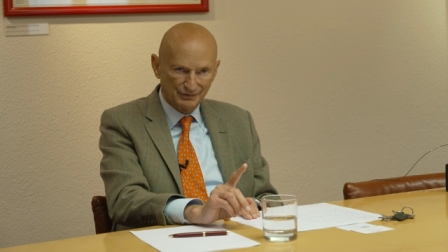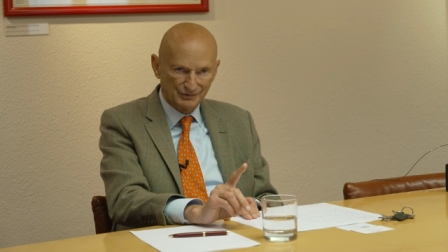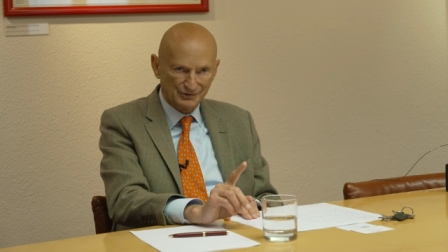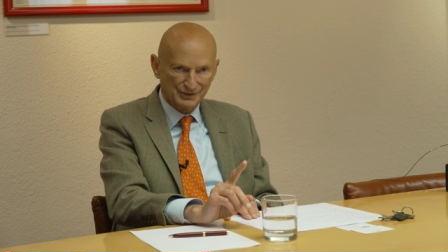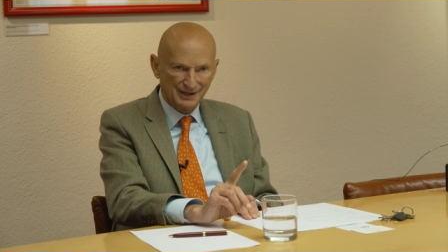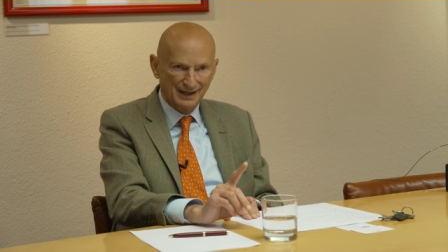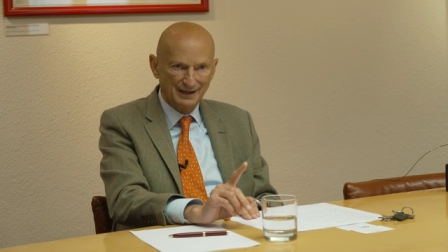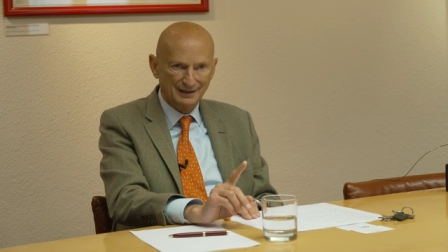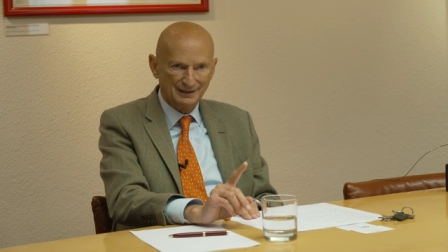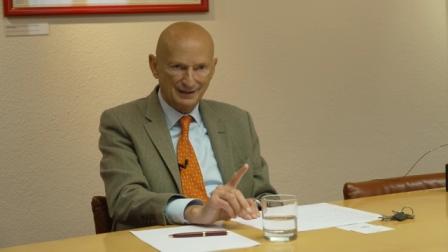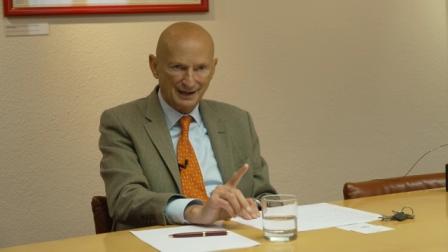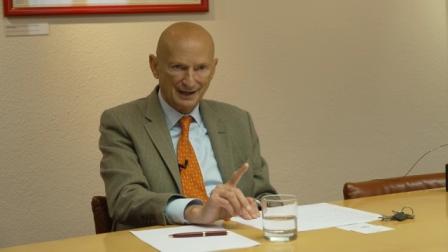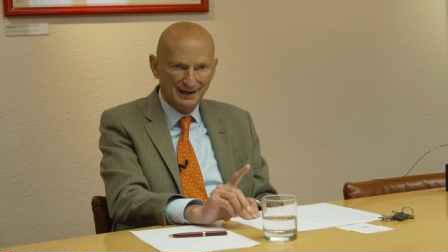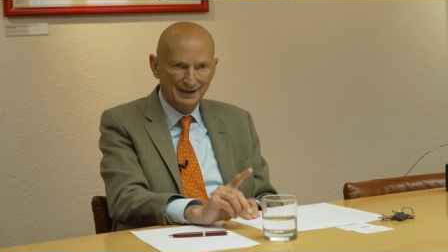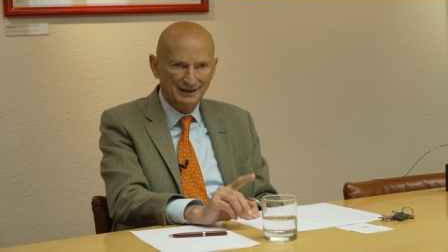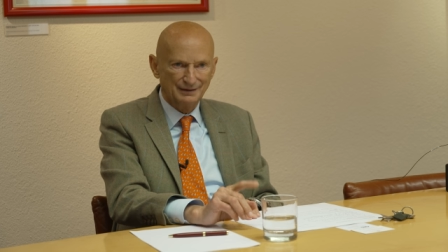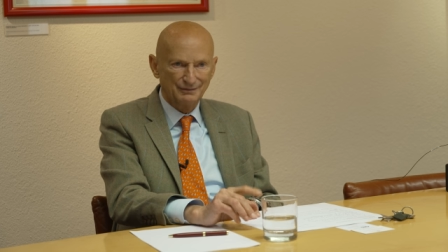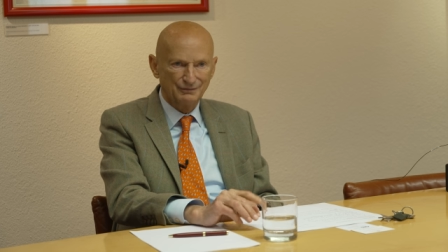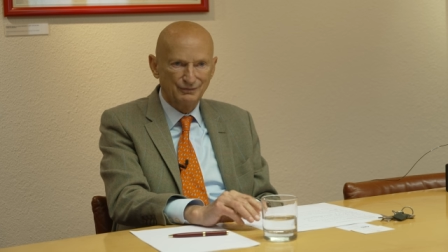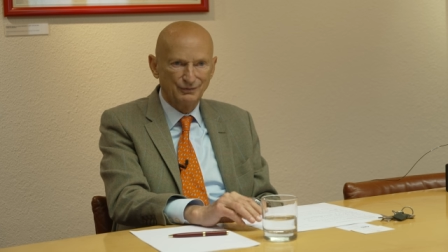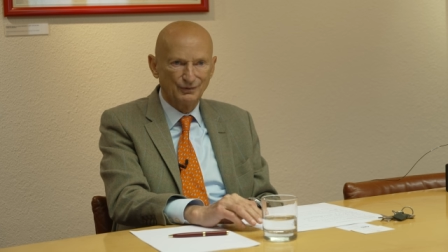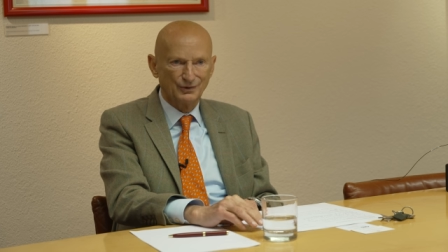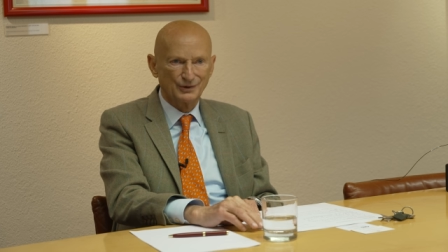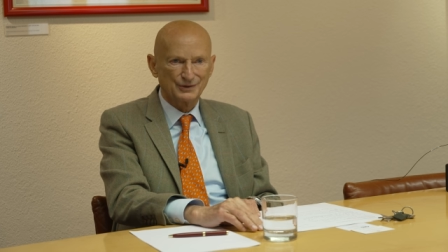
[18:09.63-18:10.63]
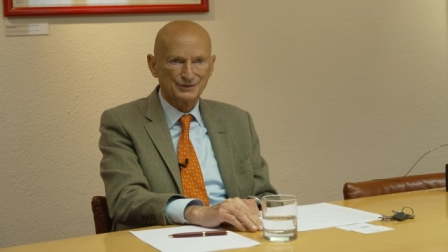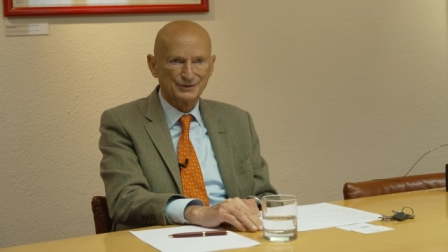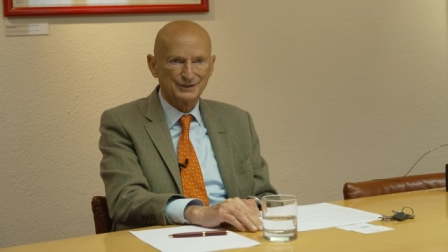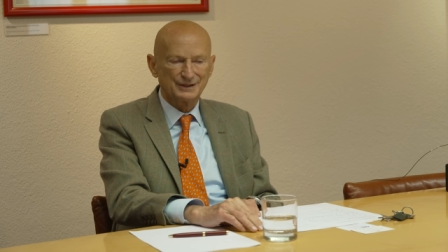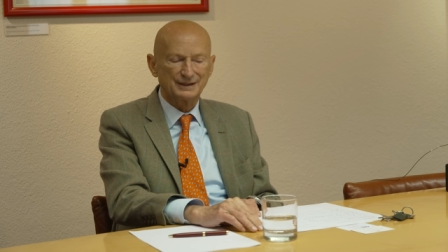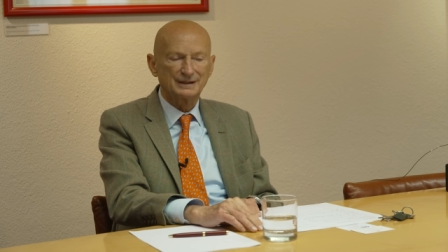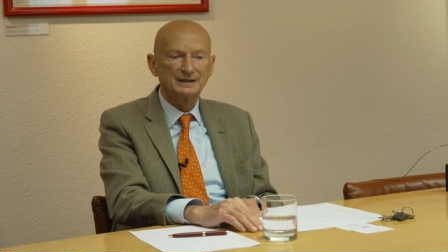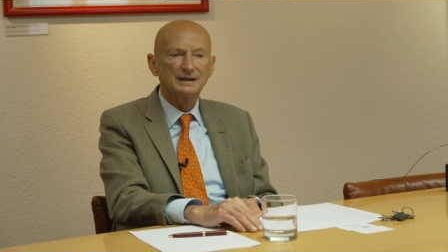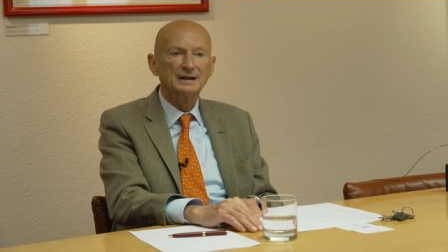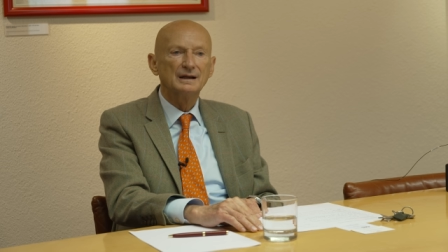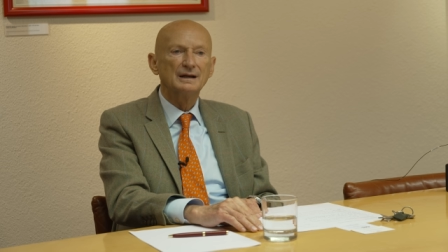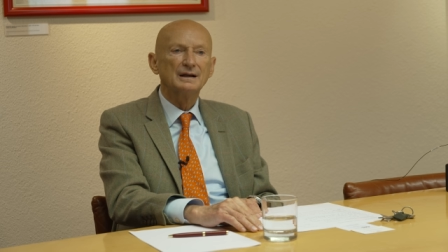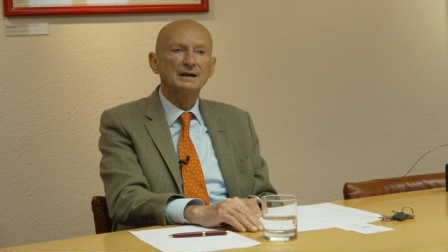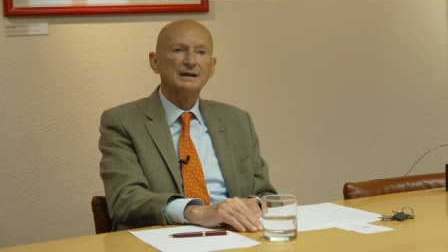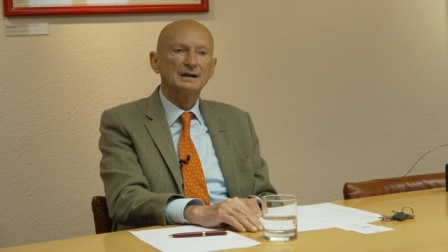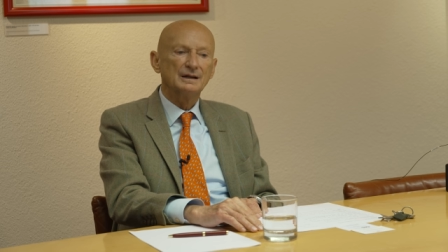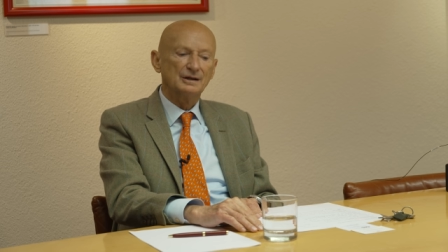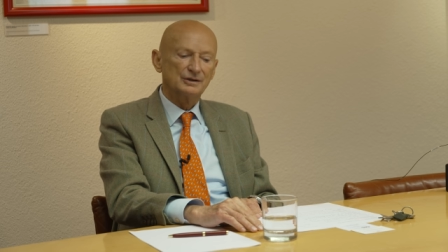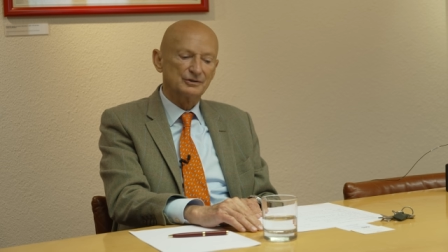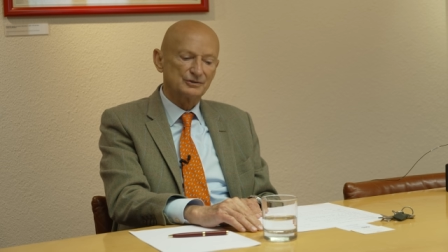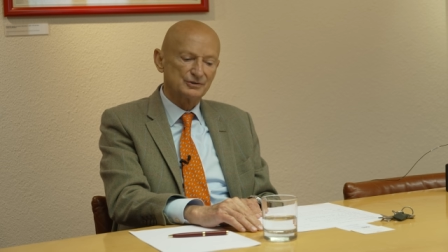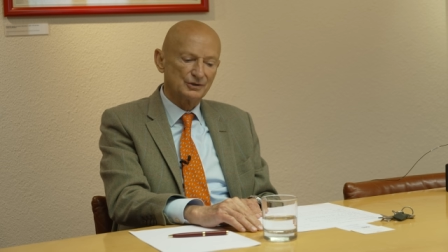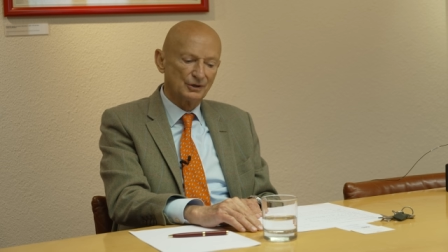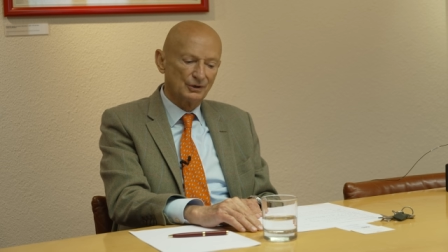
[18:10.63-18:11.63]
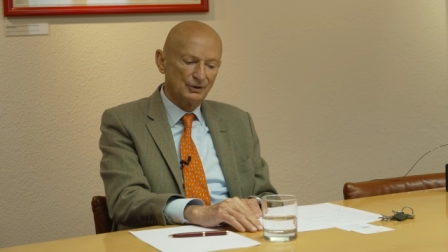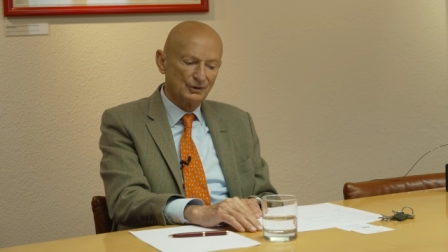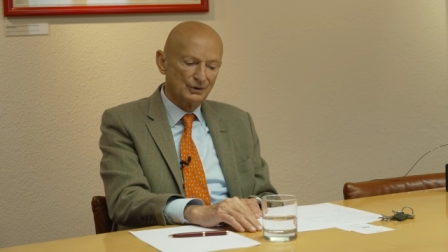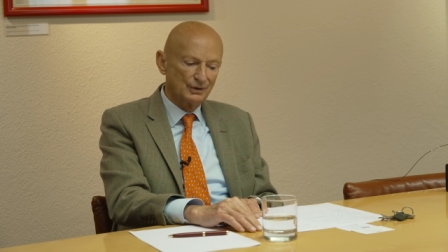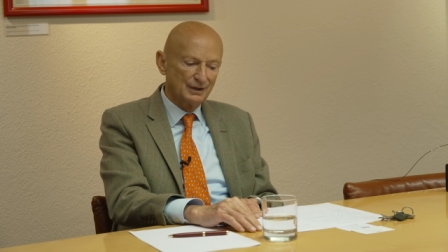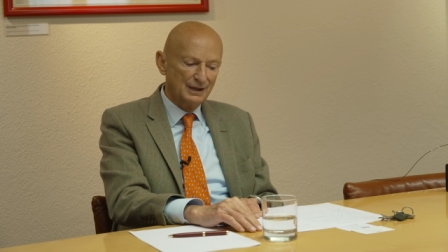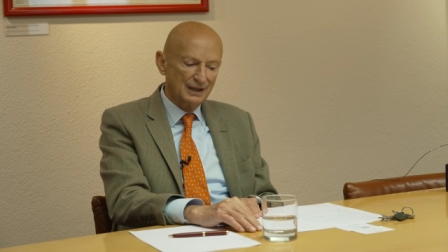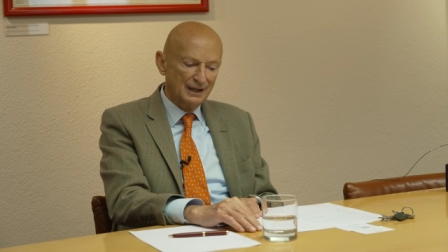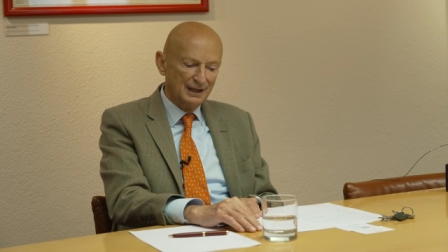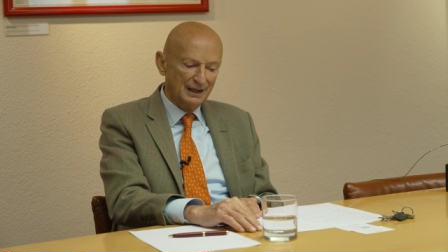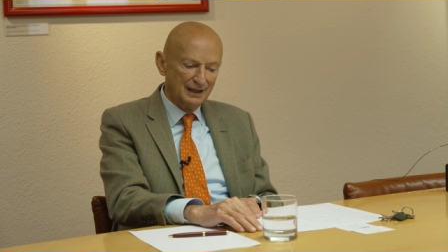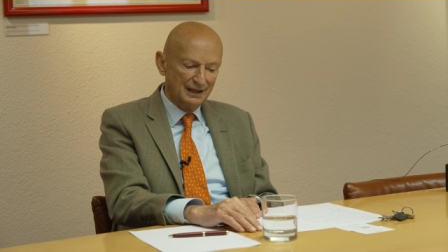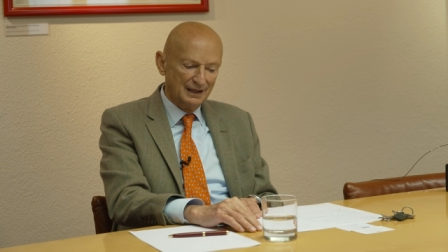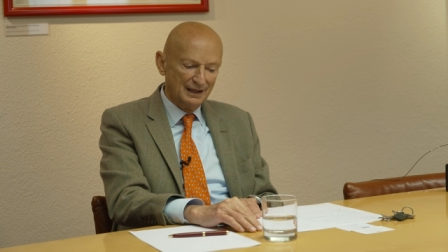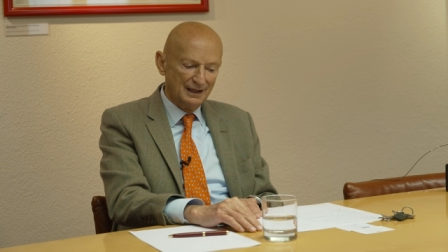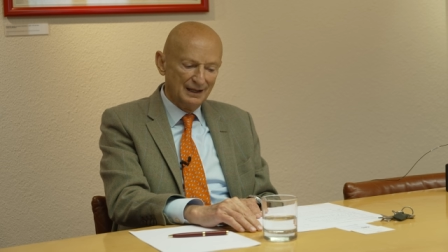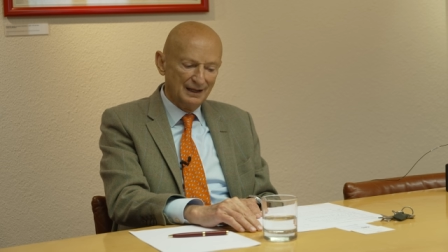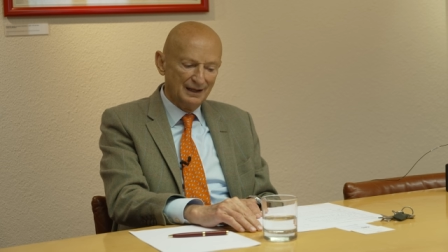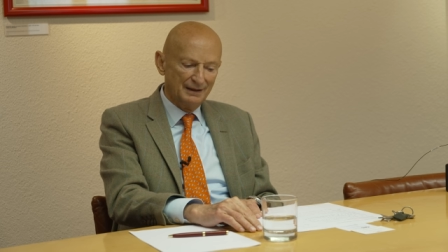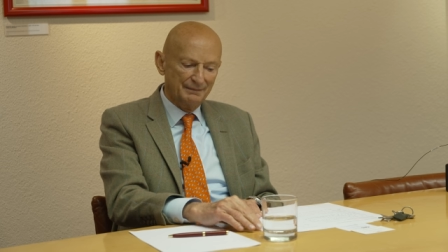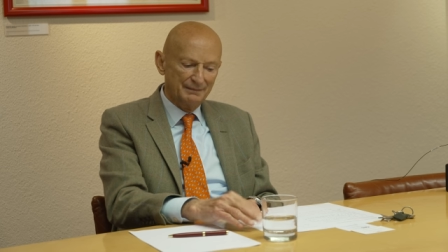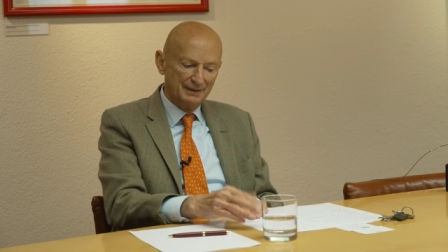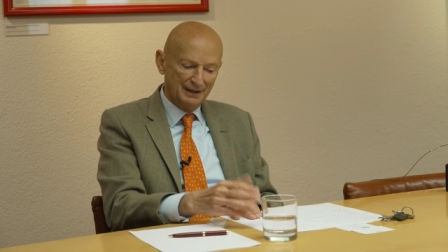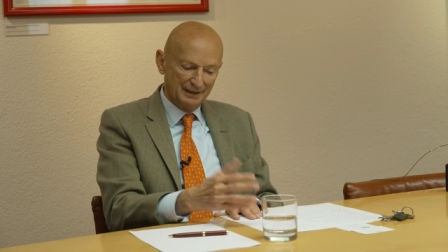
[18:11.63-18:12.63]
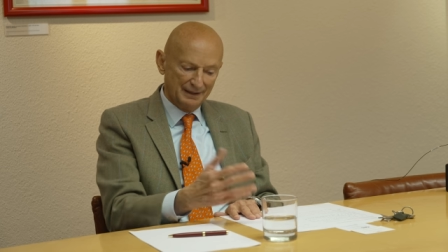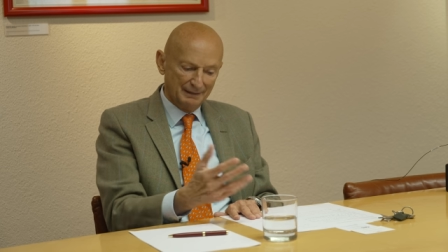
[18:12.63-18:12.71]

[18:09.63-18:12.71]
the state can enforce it. Yeah. So uh,